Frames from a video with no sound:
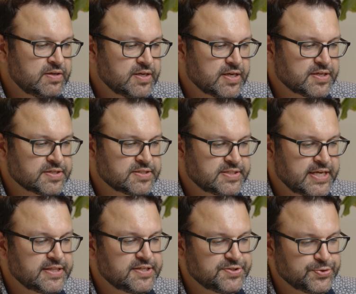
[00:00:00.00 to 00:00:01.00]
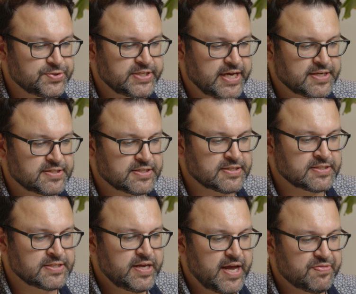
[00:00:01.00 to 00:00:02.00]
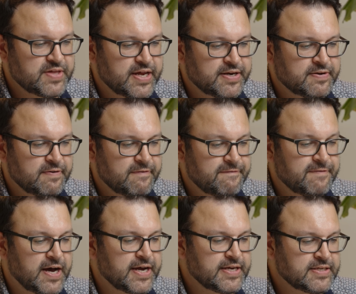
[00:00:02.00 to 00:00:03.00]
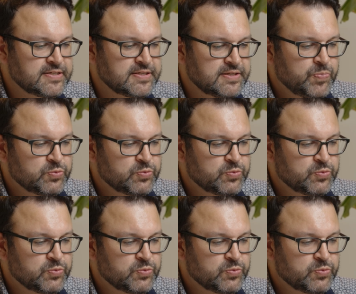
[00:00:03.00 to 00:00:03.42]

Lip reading: is take these use cases and then find